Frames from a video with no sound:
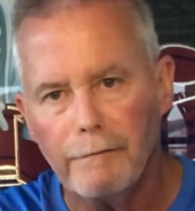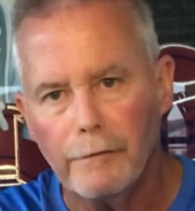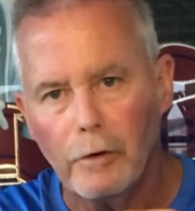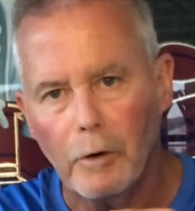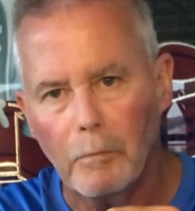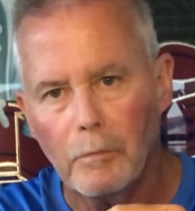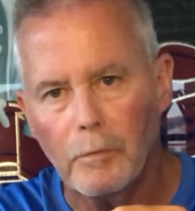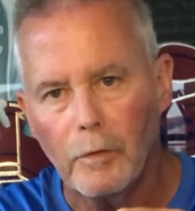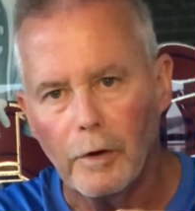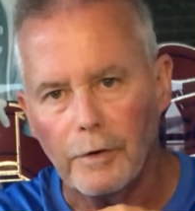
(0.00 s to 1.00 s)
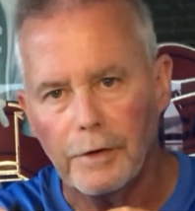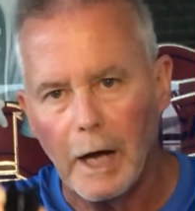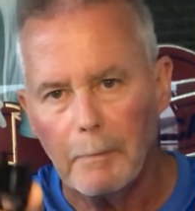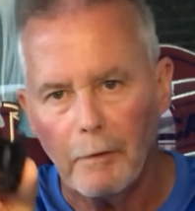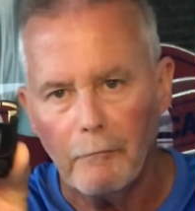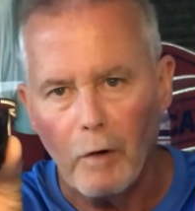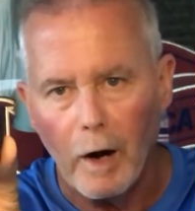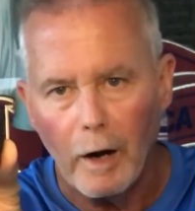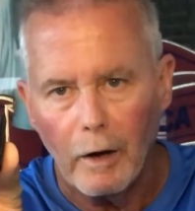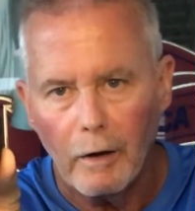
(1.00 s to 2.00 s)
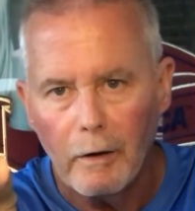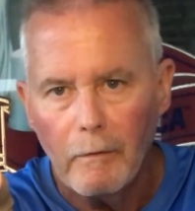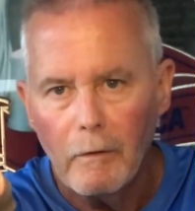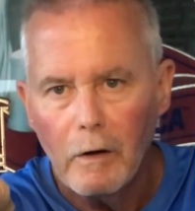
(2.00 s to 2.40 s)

film on top of our